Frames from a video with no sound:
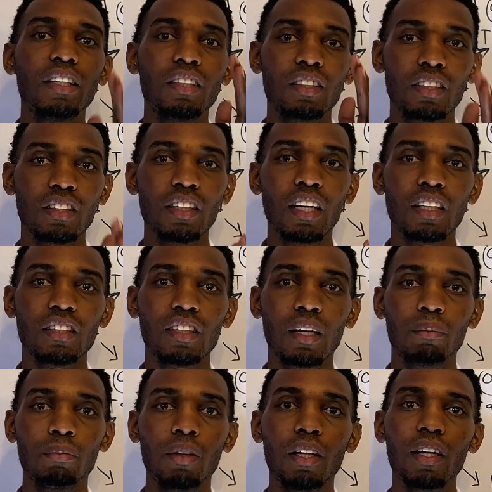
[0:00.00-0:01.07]
tears
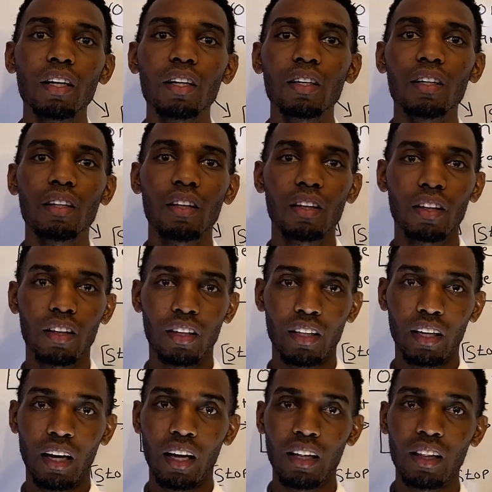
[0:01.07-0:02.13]
up the
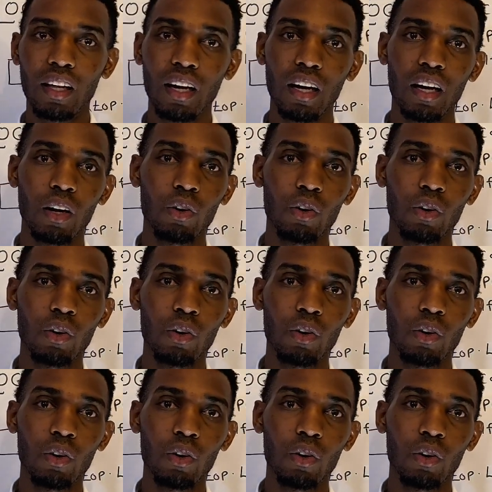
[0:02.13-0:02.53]
other